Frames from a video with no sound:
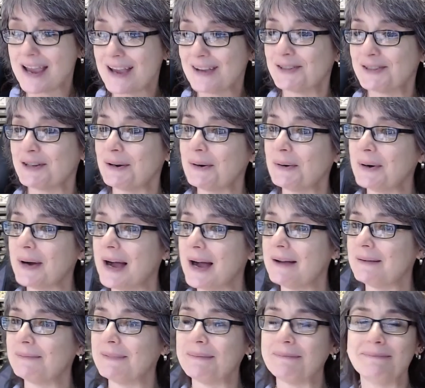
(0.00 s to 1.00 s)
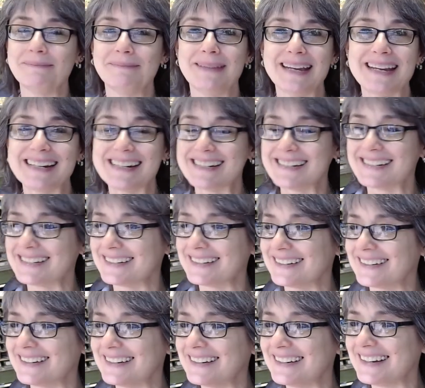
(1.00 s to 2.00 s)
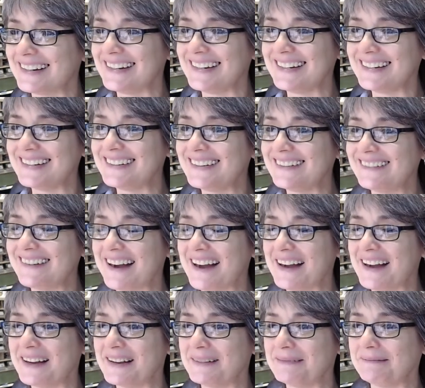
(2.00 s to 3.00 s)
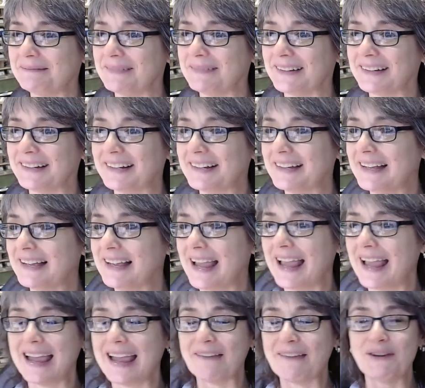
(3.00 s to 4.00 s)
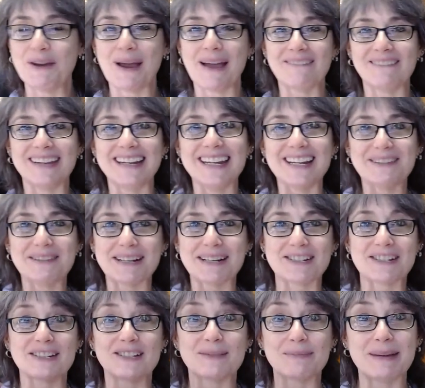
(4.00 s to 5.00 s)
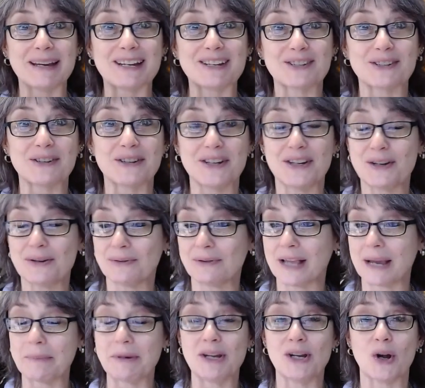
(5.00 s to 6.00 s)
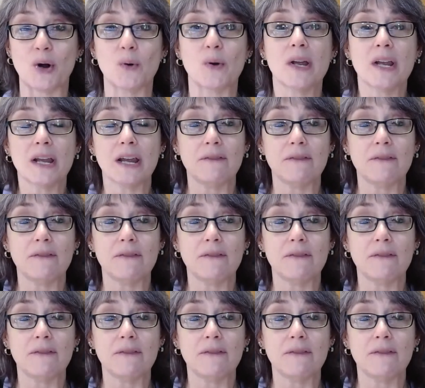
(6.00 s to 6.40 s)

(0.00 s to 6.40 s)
So um, make sure you... Um, If you have any questions, make sure you let me know.